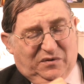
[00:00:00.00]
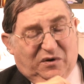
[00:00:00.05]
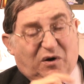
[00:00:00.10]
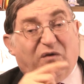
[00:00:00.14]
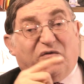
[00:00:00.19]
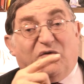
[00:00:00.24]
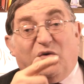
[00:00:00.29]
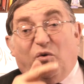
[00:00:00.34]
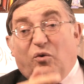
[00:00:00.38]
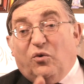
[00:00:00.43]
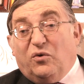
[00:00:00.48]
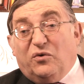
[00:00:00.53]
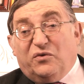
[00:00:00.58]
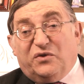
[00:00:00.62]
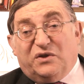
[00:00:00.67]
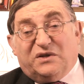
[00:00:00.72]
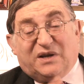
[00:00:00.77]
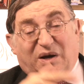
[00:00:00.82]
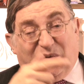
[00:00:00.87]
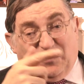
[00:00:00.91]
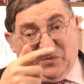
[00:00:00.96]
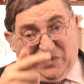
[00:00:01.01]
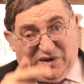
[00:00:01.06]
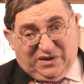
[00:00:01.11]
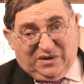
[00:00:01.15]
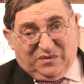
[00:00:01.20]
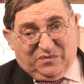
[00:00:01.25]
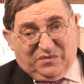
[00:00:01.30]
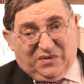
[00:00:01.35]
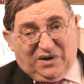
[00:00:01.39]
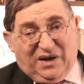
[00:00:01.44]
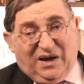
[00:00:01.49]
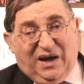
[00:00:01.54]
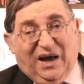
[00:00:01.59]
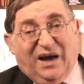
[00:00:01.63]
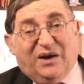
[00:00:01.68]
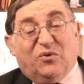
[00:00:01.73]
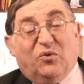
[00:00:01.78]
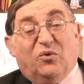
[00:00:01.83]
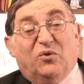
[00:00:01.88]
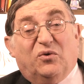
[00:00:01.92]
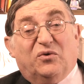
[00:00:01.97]
of all the Talmidim
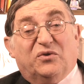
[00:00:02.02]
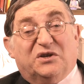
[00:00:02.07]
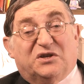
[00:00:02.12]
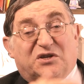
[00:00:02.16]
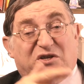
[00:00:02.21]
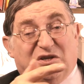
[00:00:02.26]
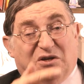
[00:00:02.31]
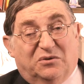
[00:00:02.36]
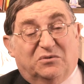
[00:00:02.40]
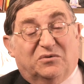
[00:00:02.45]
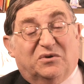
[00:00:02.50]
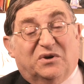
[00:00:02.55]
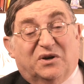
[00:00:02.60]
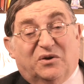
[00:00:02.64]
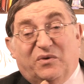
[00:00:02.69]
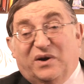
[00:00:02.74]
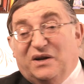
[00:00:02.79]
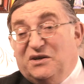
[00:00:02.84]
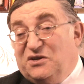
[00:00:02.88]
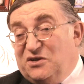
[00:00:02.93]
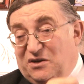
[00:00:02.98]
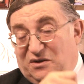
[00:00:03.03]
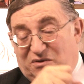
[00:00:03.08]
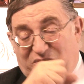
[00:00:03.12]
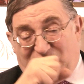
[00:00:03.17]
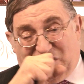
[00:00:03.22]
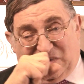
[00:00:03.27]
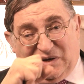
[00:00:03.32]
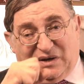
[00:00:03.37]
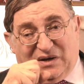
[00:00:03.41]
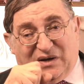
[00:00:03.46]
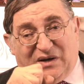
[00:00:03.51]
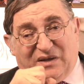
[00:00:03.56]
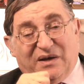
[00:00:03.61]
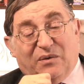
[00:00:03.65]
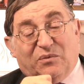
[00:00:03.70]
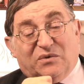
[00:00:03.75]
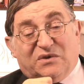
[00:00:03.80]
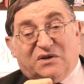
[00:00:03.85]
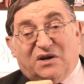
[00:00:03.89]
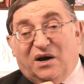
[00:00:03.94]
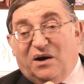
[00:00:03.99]
and all the children and grandchildren
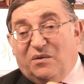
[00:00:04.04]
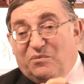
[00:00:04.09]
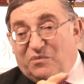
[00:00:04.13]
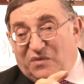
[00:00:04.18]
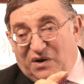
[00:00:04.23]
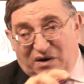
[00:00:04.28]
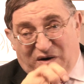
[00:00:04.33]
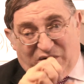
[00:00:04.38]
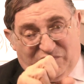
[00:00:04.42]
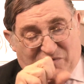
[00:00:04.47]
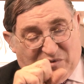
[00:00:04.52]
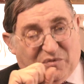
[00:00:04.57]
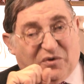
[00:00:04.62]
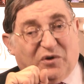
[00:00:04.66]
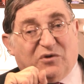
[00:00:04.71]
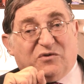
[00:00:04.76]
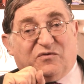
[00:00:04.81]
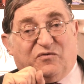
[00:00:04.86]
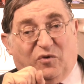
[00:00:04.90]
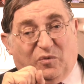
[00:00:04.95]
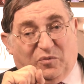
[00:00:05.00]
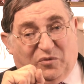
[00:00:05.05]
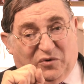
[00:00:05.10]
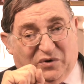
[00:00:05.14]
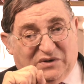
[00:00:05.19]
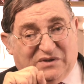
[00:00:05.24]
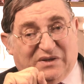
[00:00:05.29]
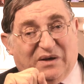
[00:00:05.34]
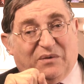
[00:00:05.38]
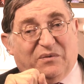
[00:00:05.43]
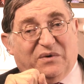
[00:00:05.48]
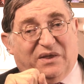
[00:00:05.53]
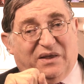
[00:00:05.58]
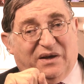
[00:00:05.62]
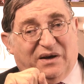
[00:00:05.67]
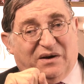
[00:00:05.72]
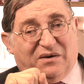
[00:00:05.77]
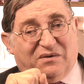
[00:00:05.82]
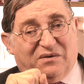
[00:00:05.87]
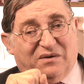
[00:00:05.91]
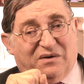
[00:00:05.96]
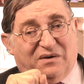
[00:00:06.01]
that would come from those 4 boys that were
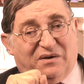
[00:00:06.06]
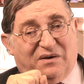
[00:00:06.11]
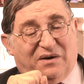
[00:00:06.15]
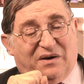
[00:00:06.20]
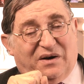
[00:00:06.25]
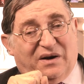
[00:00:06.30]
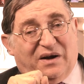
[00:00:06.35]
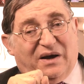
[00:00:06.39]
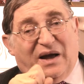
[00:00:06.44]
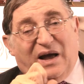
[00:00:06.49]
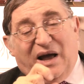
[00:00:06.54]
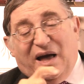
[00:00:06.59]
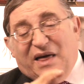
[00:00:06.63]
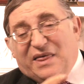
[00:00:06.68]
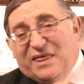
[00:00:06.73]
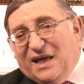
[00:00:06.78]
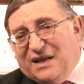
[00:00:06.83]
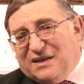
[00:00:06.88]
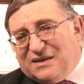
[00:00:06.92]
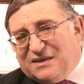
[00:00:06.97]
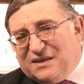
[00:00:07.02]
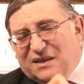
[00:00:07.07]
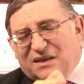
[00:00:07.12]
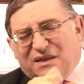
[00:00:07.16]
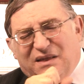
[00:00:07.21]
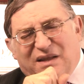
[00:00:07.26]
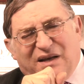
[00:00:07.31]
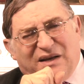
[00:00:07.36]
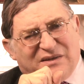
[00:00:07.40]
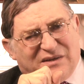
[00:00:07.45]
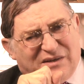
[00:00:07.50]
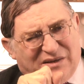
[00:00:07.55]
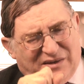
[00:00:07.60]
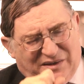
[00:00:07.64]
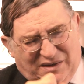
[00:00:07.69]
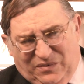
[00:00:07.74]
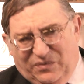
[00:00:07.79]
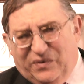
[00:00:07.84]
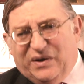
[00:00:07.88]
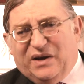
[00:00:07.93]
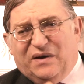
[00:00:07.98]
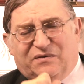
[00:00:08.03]
there. And that's the lesson
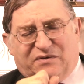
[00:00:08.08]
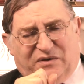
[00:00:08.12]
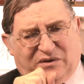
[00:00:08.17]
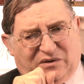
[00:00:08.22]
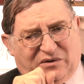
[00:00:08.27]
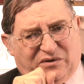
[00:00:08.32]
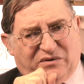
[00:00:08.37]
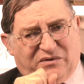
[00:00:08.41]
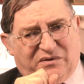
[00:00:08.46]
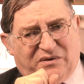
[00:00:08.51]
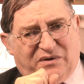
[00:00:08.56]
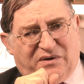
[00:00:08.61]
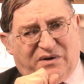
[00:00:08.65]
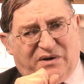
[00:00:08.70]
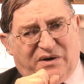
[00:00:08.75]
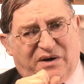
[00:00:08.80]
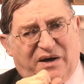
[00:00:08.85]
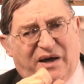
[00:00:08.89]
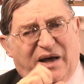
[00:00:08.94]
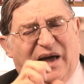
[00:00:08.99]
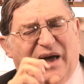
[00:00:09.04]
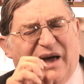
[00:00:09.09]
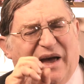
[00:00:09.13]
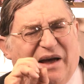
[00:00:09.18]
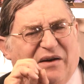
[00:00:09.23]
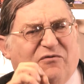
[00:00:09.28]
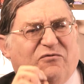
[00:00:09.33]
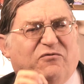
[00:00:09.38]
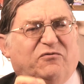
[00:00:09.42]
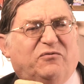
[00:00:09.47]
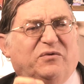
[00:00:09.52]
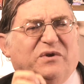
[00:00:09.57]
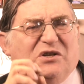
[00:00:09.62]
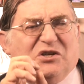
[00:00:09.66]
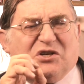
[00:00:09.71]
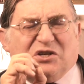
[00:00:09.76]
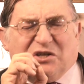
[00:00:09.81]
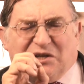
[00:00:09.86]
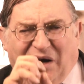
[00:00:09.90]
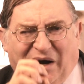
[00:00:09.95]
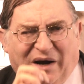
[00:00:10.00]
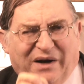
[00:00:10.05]
that we have to learn. Every
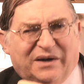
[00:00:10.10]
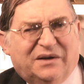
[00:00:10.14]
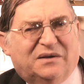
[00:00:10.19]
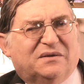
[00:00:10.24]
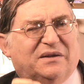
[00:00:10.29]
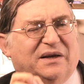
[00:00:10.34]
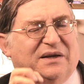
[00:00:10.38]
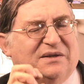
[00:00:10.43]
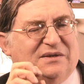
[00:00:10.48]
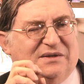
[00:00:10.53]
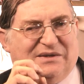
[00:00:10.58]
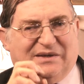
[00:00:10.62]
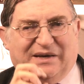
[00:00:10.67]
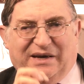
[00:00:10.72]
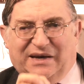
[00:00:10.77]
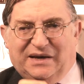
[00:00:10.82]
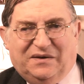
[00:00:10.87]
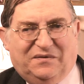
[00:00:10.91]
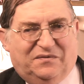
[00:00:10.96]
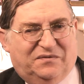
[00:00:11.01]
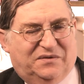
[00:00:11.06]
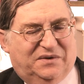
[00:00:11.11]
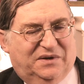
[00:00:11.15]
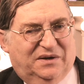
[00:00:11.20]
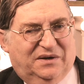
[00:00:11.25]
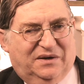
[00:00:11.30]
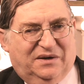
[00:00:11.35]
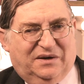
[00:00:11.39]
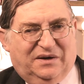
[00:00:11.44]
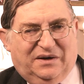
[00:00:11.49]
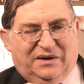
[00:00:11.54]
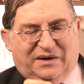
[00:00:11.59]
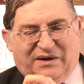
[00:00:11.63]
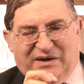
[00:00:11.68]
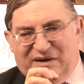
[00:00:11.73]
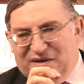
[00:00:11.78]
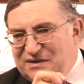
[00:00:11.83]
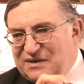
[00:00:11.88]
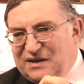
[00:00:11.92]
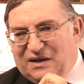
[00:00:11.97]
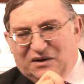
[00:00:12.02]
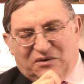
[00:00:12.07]
child that's saved,
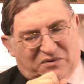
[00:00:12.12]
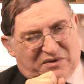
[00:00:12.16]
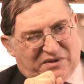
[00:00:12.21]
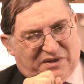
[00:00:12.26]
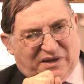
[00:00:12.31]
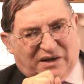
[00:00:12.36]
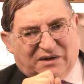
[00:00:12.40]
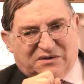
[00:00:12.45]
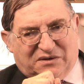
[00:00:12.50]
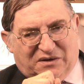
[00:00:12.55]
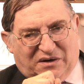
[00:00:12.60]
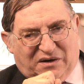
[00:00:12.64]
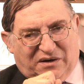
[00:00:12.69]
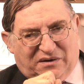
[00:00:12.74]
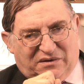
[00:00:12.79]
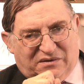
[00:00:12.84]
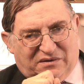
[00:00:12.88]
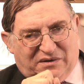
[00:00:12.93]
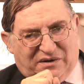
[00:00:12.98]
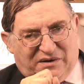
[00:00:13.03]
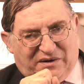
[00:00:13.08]
it's not only that child.